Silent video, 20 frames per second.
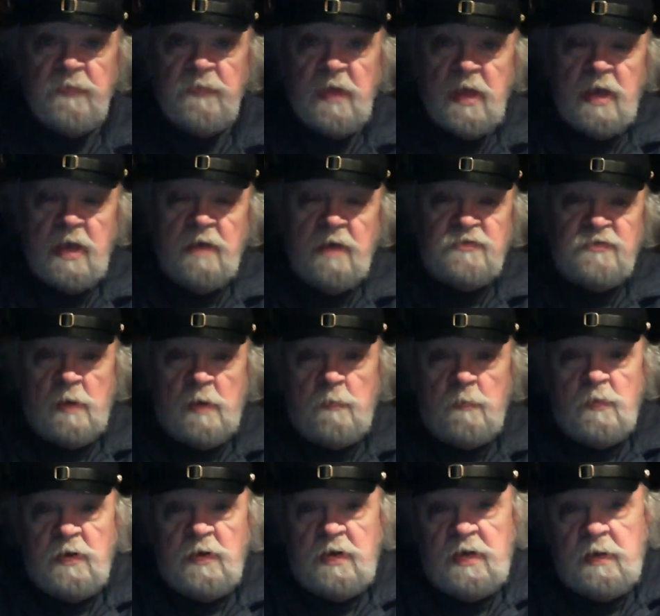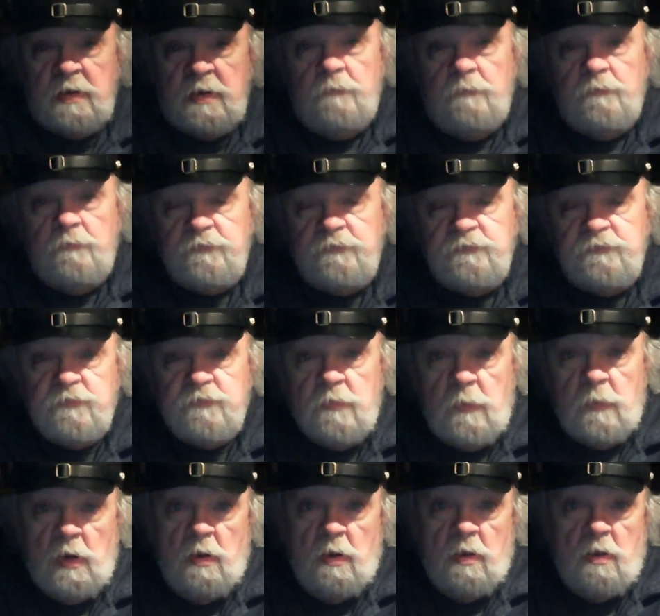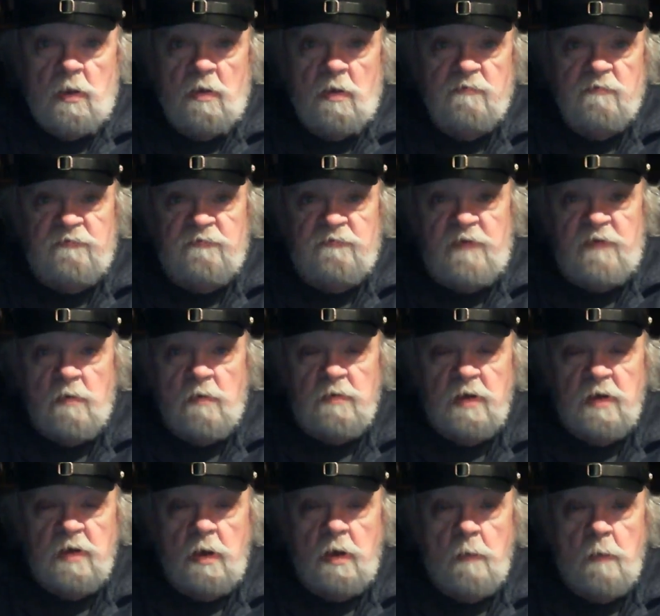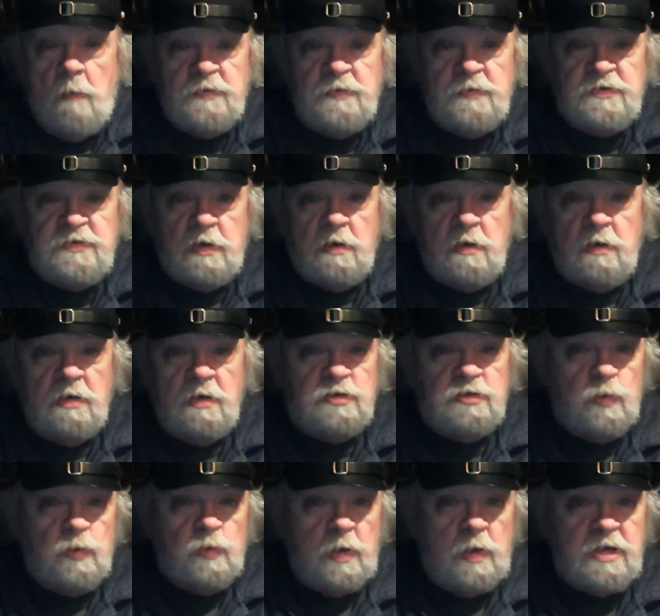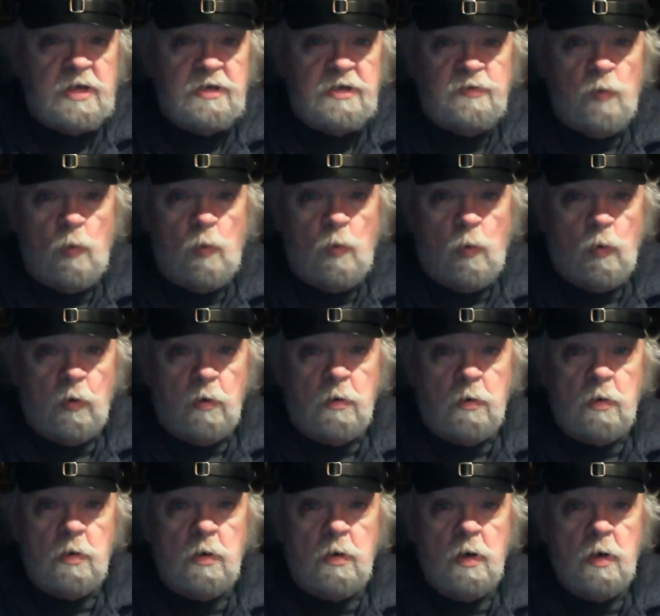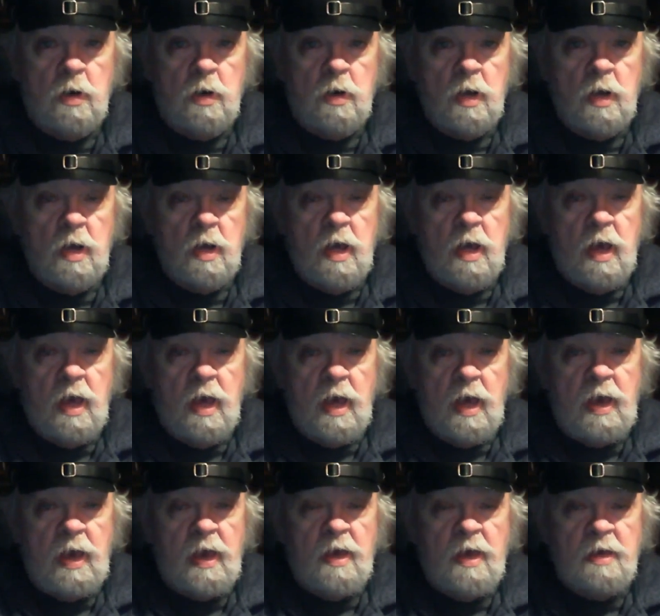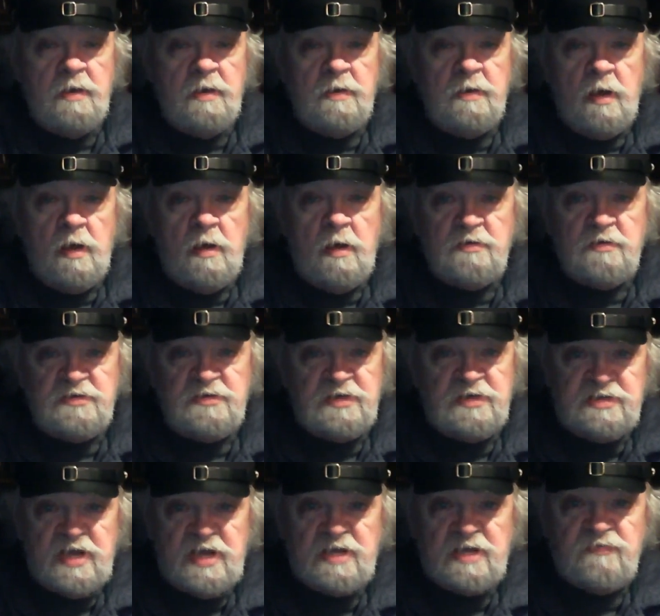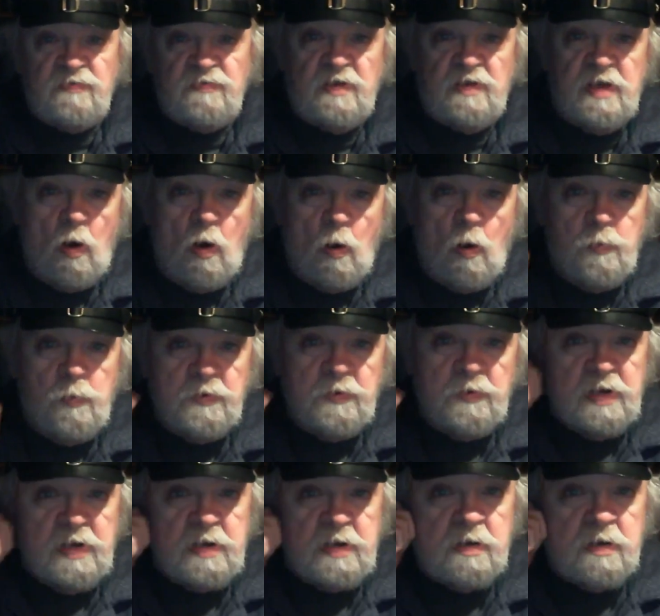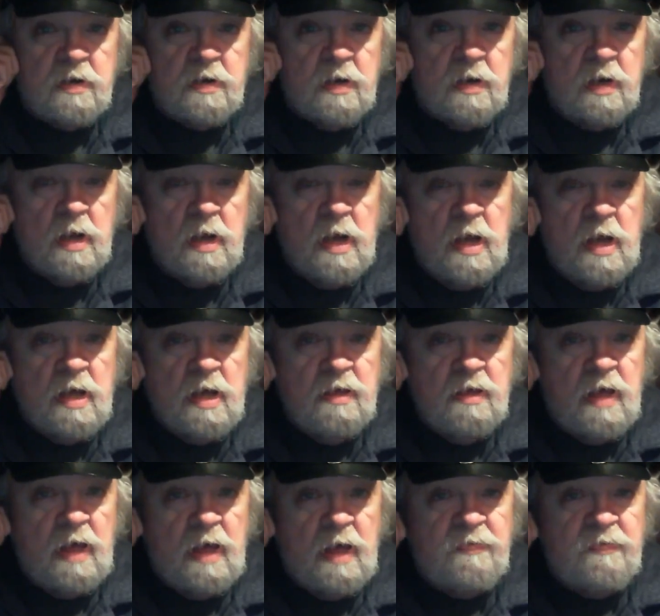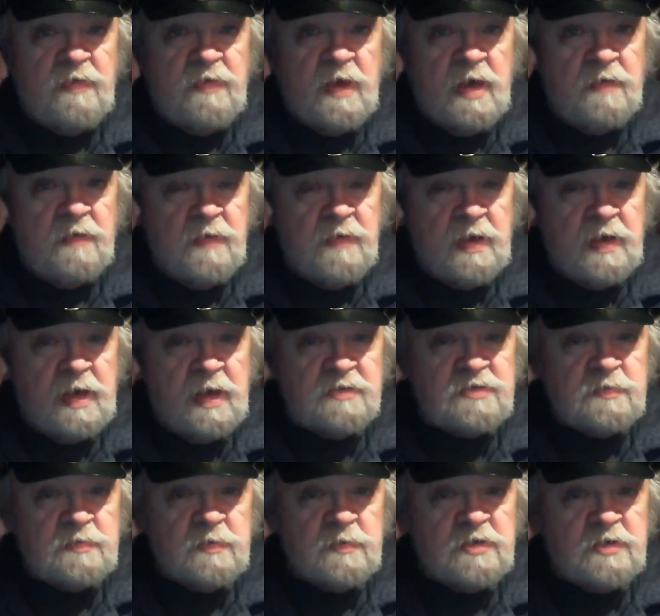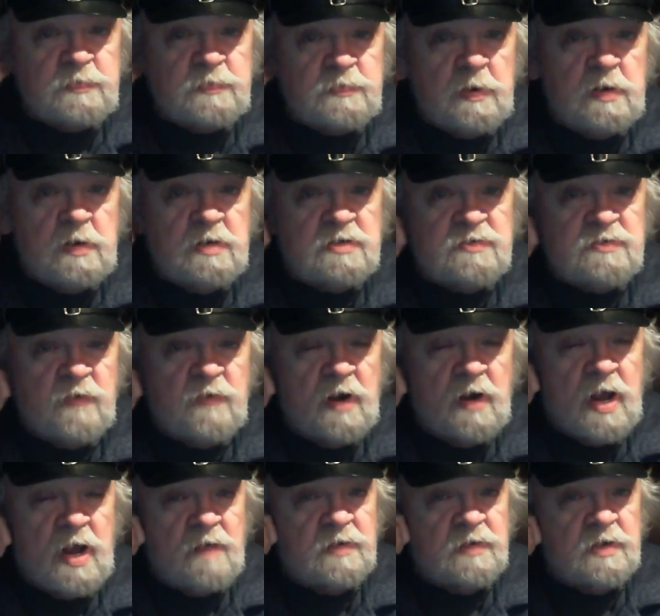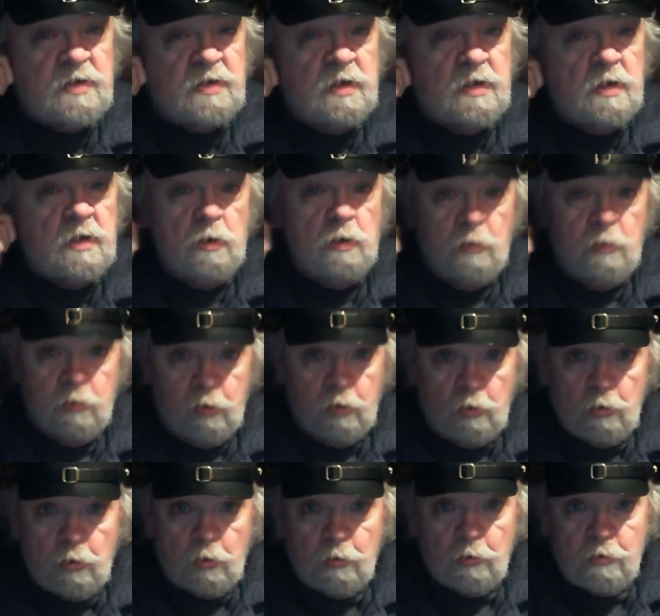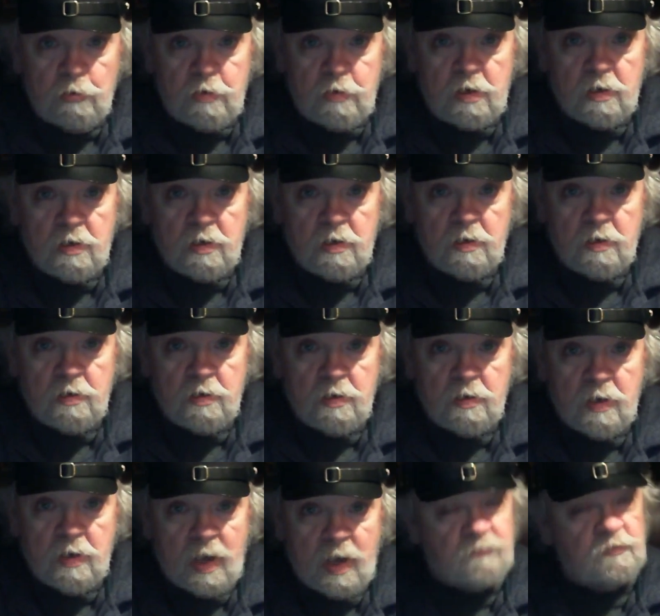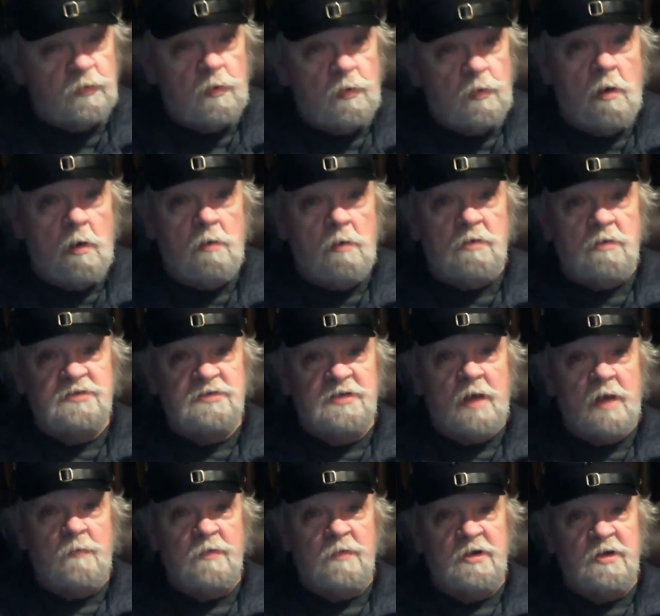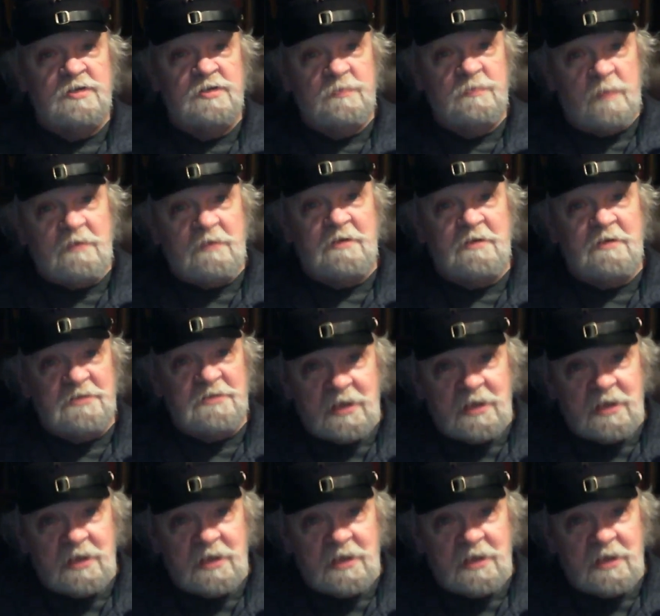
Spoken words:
if somebody found a particularly tricky door and successfully opened it, then they got some experience for having learned. After all, isn't that what experience